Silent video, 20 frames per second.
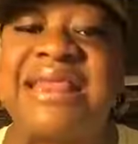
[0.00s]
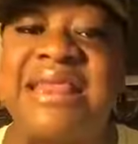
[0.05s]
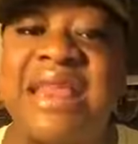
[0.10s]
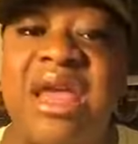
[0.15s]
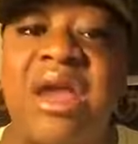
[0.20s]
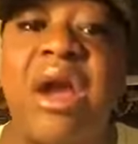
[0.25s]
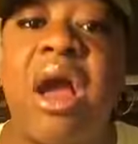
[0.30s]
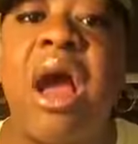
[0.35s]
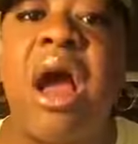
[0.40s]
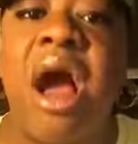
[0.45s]

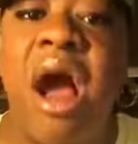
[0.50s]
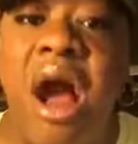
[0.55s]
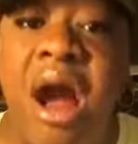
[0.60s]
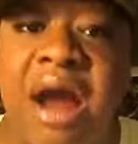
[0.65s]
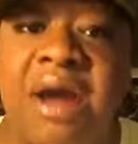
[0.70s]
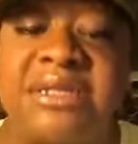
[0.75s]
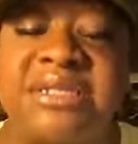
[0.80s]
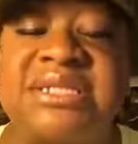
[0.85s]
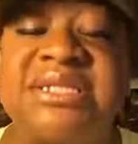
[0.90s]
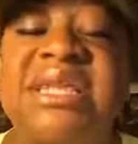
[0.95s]
their
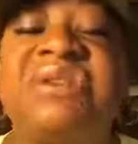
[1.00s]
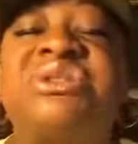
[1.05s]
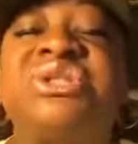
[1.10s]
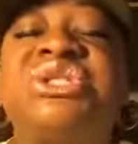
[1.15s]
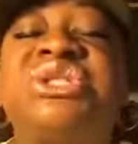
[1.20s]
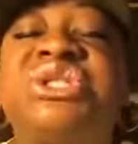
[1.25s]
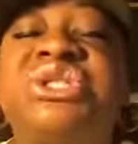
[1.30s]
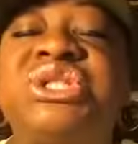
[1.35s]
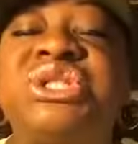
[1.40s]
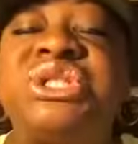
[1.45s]
hearts, their
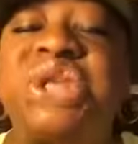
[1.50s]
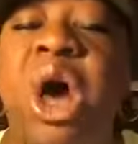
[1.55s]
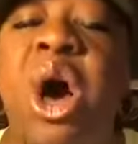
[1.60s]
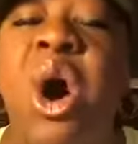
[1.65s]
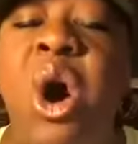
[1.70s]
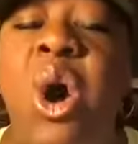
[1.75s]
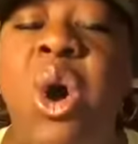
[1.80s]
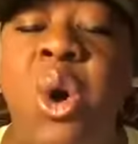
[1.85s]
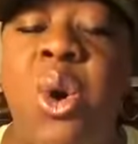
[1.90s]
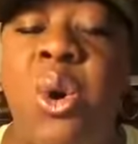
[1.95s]

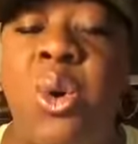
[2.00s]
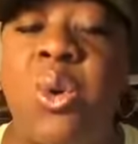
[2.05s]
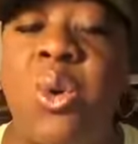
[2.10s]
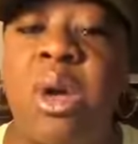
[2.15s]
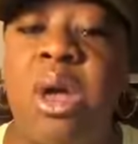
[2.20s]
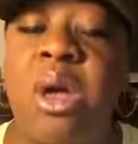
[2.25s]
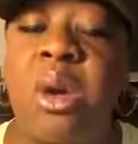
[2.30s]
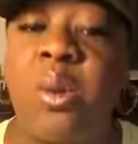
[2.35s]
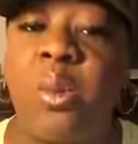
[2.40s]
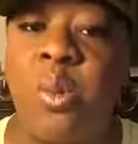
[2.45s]
soul
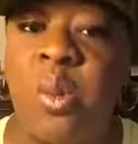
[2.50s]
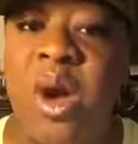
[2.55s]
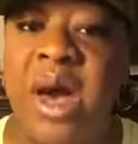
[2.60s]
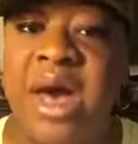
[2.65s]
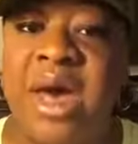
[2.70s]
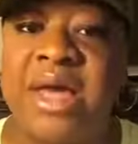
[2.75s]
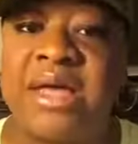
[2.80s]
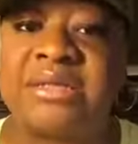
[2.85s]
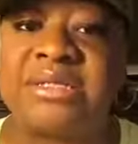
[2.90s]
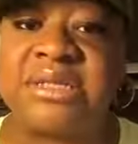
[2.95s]

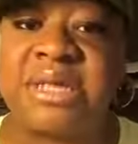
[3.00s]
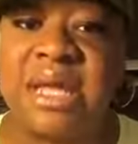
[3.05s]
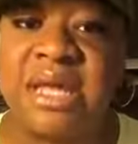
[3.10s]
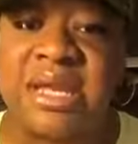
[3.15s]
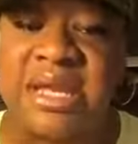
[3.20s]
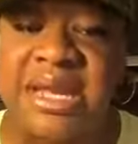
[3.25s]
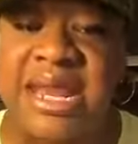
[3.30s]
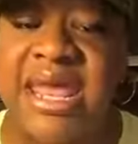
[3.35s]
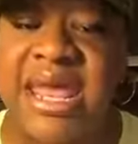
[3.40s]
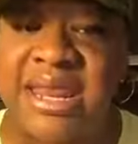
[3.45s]
was
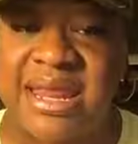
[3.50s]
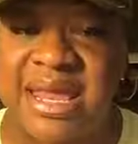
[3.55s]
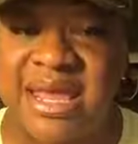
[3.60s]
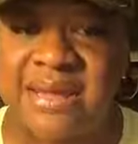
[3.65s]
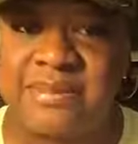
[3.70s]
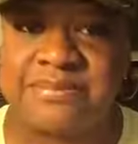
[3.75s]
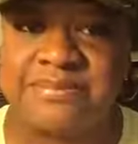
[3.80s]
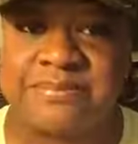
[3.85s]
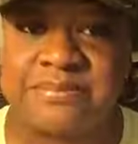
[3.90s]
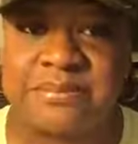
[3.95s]
knitted.
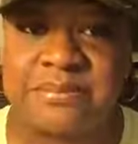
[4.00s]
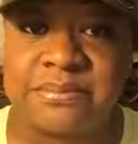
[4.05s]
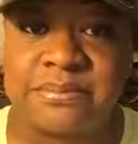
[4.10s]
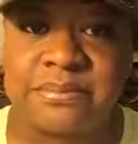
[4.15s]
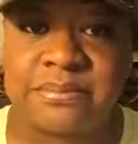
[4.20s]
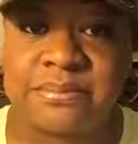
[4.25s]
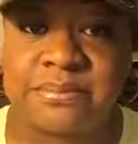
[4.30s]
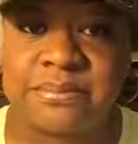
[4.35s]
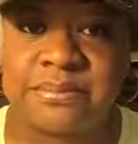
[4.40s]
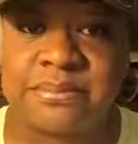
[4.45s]

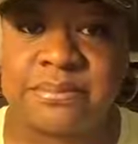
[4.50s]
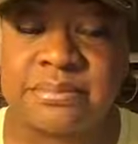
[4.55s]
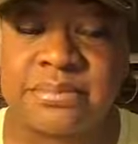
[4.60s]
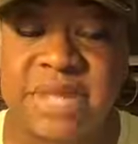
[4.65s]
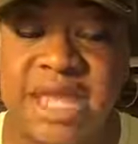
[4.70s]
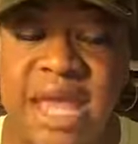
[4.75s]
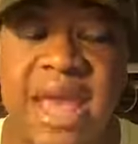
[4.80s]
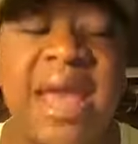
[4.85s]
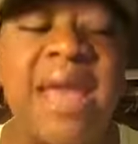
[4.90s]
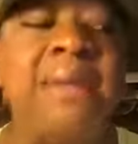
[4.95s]

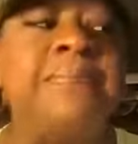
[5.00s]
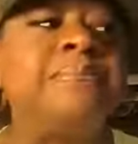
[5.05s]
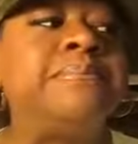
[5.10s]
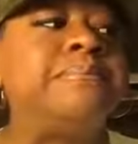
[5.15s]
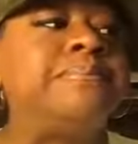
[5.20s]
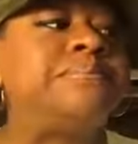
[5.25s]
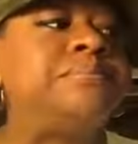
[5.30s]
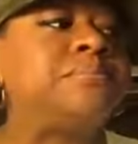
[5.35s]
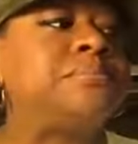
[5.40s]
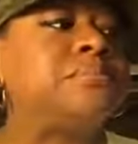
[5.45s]
Okay.
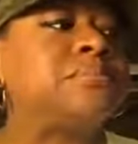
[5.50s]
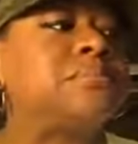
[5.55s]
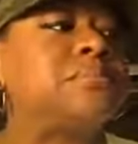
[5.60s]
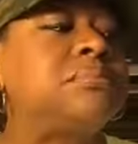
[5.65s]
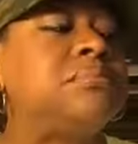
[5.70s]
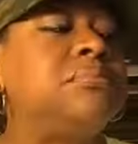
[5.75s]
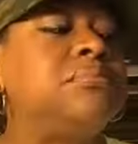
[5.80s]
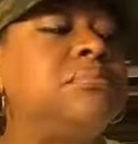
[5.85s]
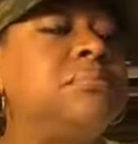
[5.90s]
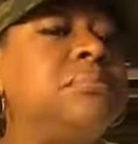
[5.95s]

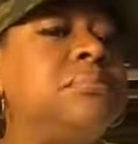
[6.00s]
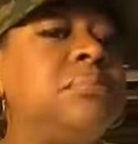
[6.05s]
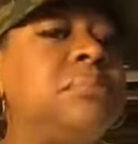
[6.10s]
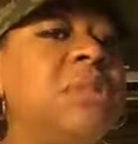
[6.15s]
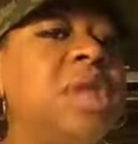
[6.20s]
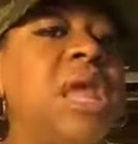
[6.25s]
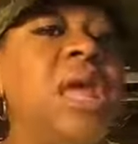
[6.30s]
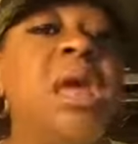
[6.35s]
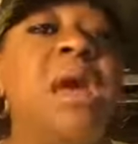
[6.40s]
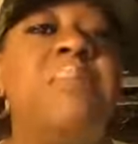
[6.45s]

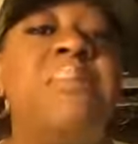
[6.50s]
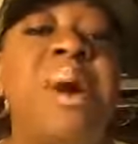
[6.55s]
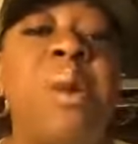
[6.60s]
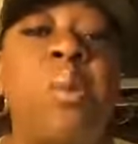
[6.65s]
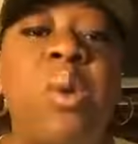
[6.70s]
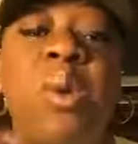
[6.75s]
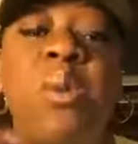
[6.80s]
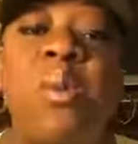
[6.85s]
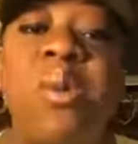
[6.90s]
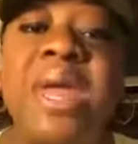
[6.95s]

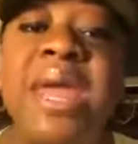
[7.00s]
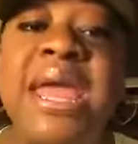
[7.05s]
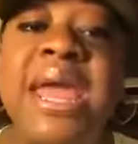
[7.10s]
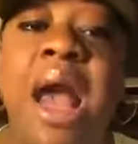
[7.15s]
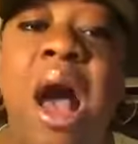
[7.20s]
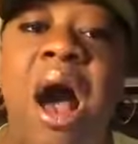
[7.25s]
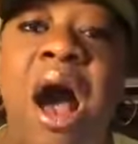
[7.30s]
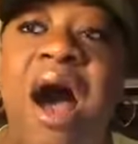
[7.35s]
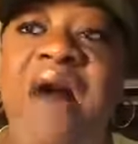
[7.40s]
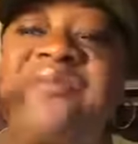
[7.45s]
But when we
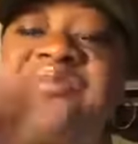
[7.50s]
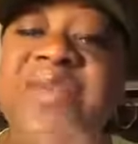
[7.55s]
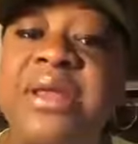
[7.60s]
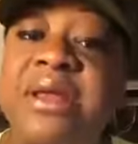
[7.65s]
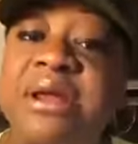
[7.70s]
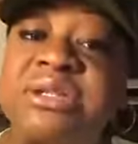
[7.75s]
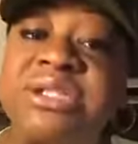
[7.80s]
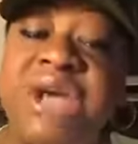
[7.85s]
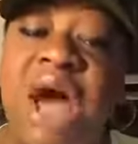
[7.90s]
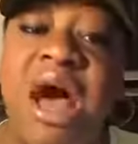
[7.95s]
often
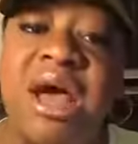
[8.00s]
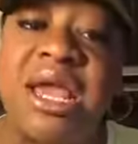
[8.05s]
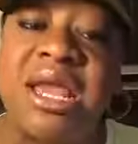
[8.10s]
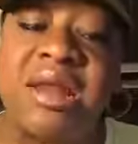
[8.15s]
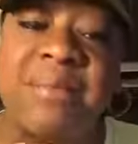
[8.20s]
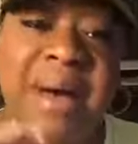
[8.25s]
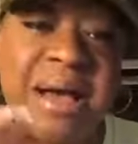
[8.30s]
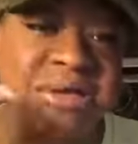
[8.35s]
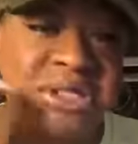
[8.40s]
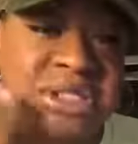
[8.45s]
are talking
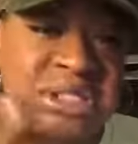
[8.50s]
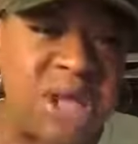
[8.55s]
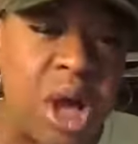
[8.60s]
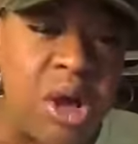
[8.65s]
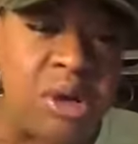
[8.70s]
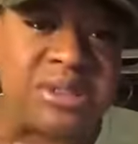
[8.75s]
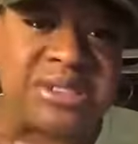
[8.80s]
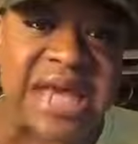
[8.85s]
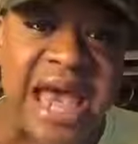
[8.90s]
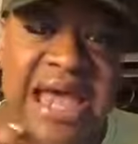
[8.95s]
about
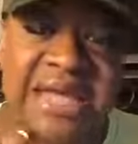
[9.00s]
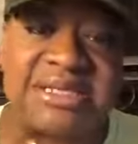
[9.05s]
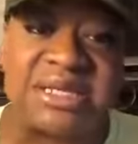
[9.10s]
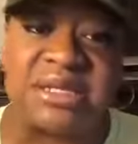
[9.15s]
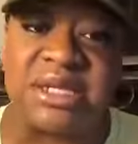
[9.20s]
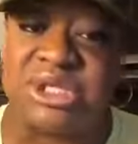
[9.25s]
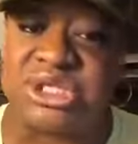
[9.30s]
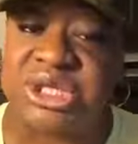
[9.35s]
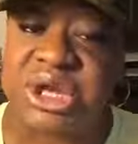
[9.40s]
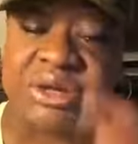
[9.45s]
soul ties
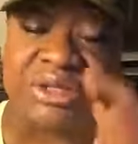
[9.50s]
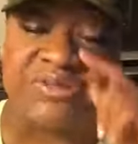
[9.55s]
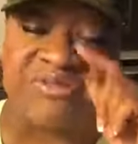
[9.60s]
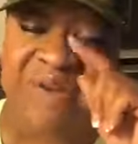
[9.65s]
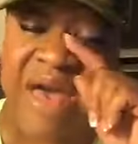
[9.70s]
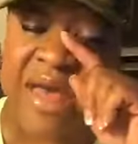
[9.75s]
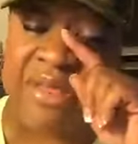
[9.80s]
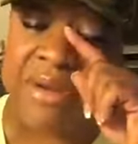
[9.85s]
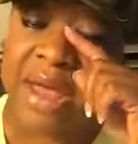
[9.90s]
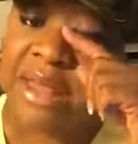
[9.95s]
in the church,
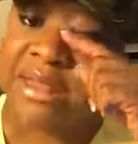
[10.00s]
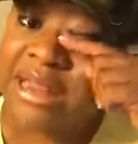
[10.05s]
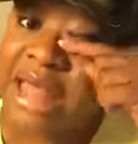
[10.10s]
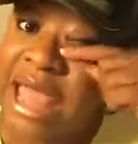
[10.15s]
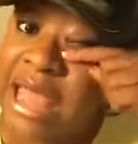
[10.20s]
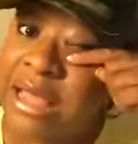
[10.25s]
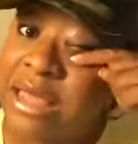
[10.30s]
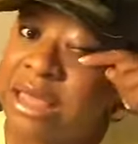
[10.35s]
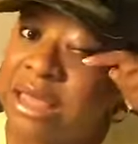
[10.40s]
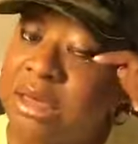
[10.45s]
Father, I
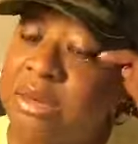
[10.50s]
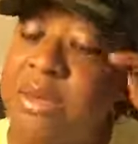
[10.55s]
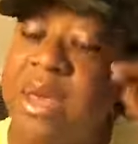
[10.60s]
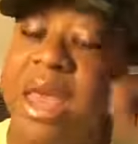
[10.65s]
thank you.